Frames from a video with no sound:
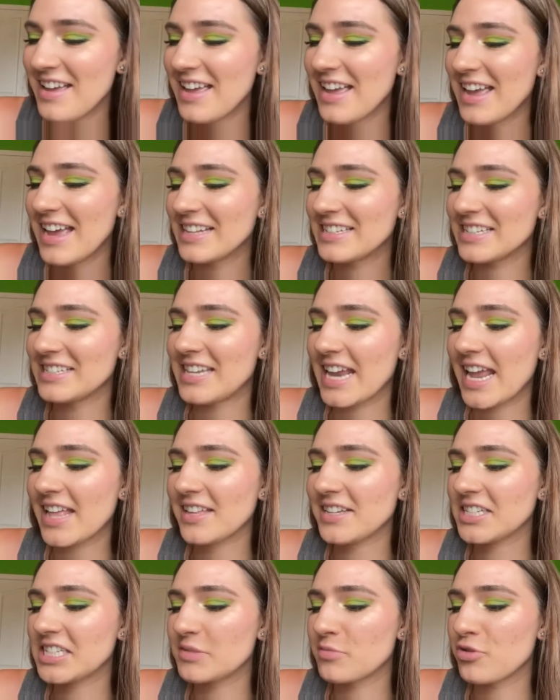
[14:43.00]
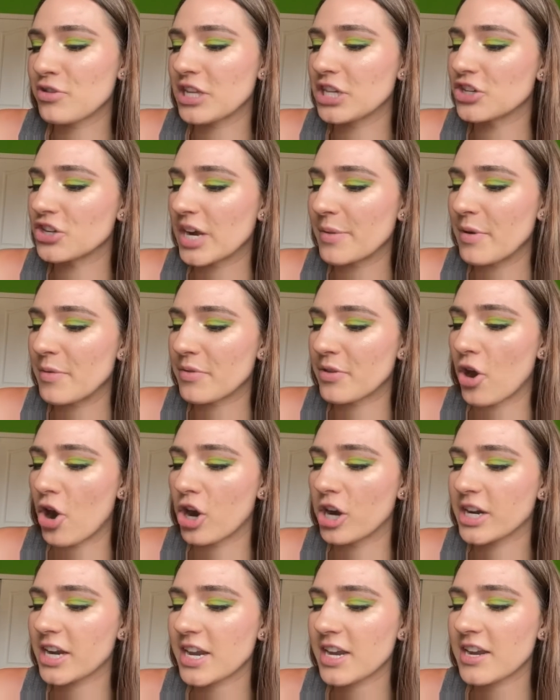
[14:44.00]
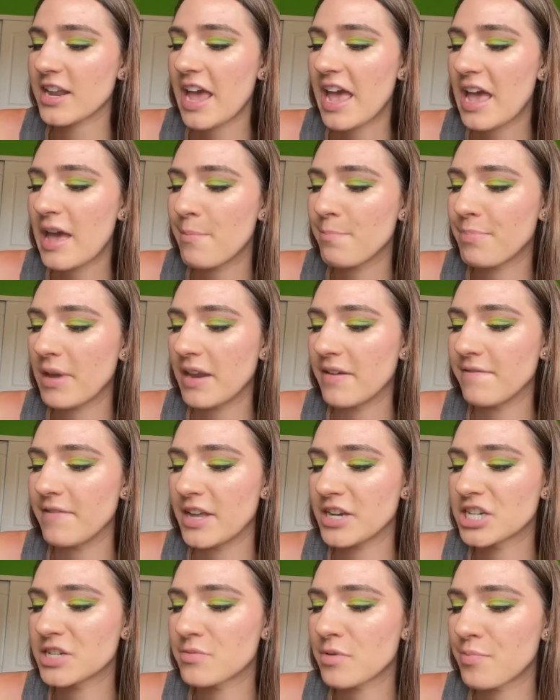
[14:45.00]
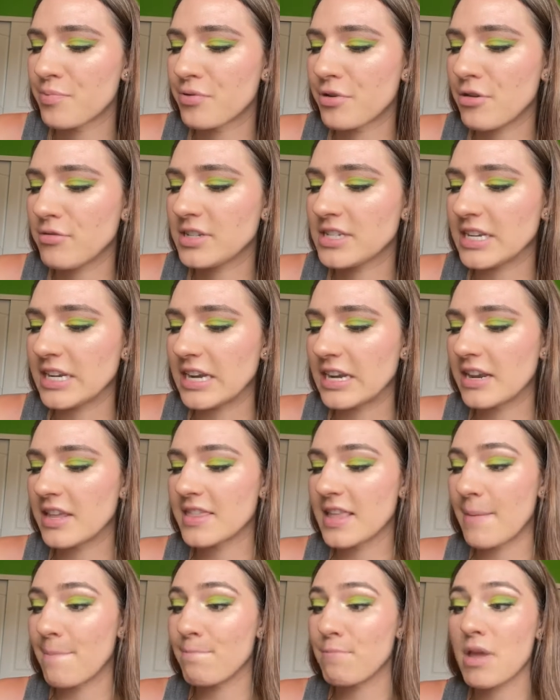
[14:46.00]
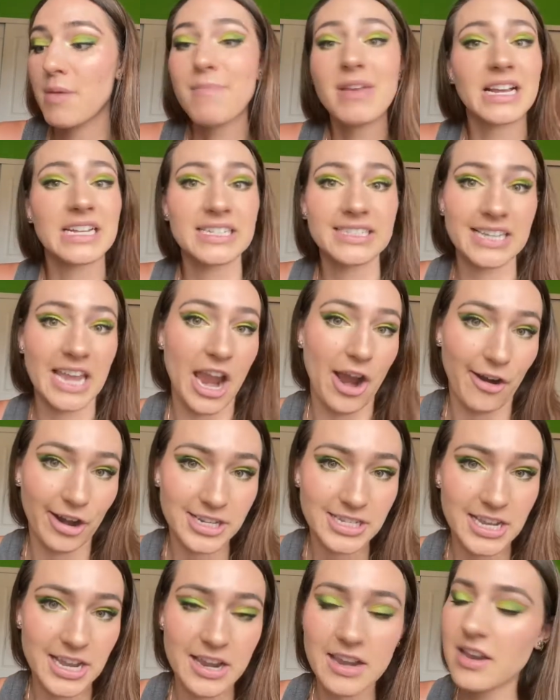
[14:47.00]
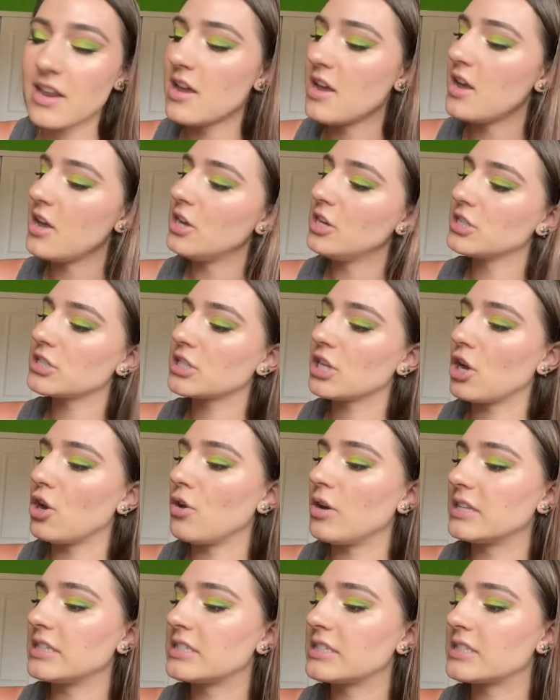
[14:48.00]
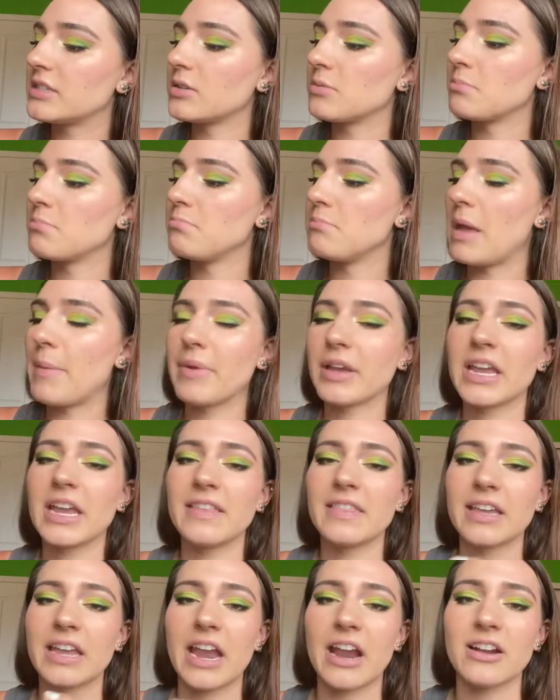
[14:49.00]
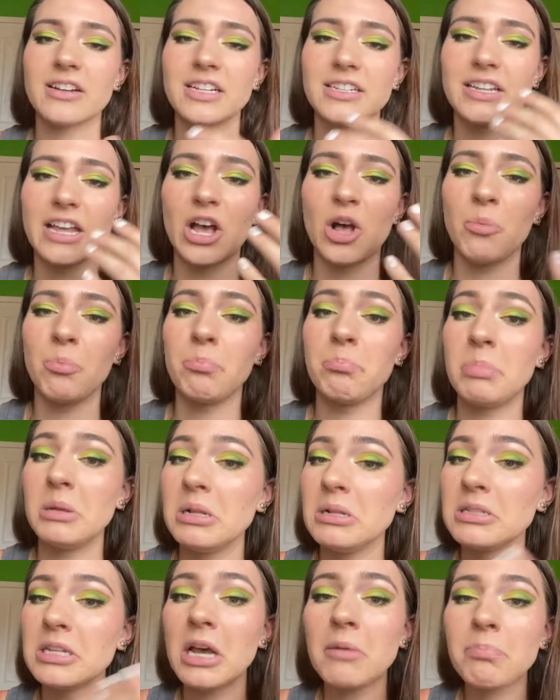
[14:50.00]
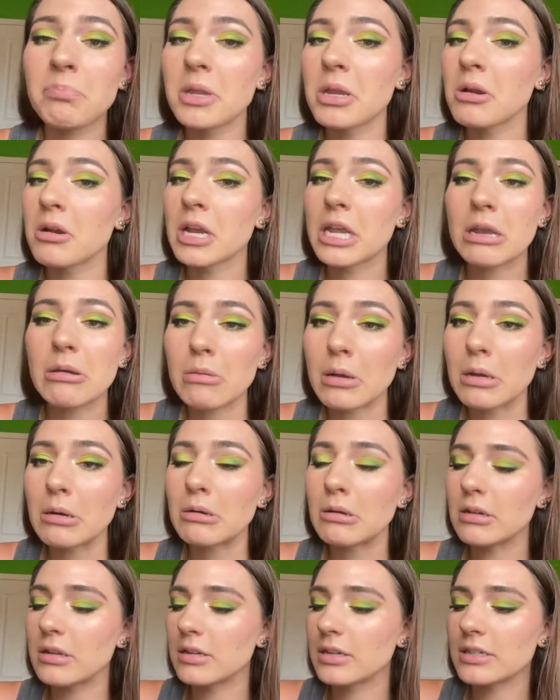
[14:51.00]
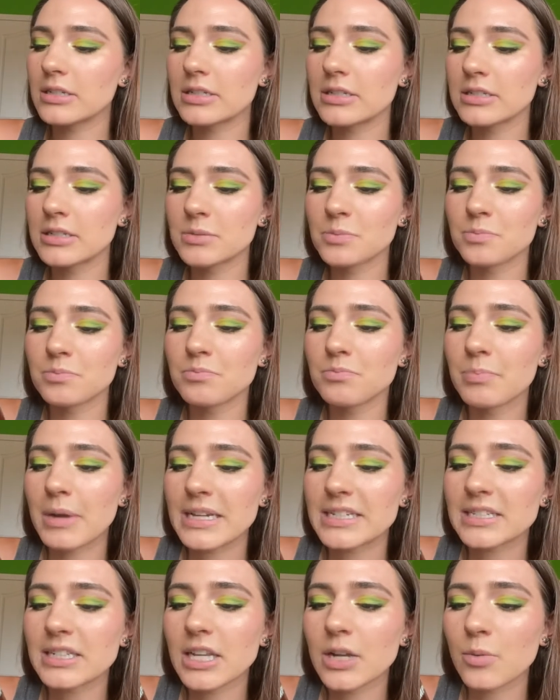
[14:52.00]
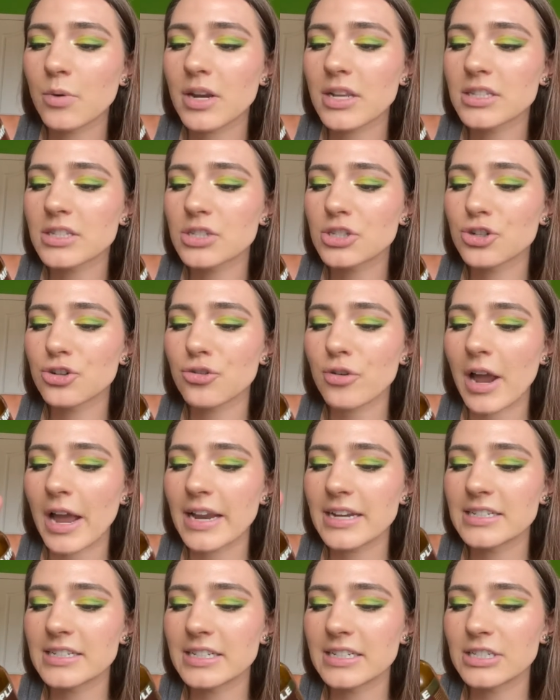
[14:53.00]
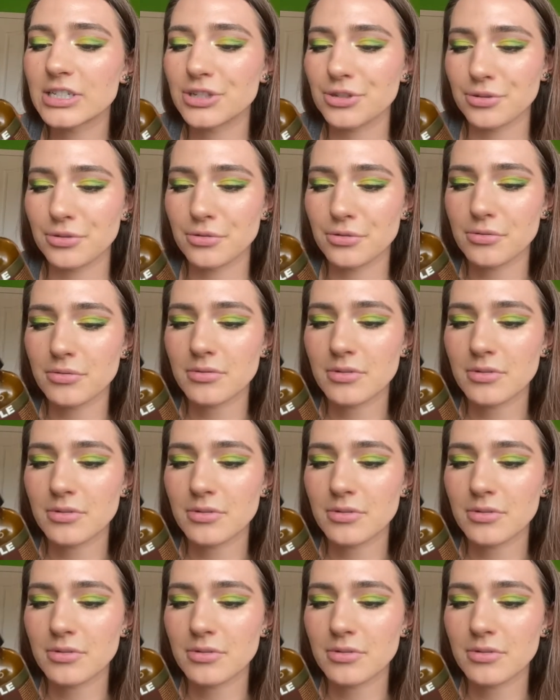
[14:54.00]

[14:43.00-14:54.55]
It's a daily smoothing treatment with argan, hemp, and vegetable protein that mimics keratin. So it's mimicking the keratin to help build up your cuticle is basically what it's trying to do.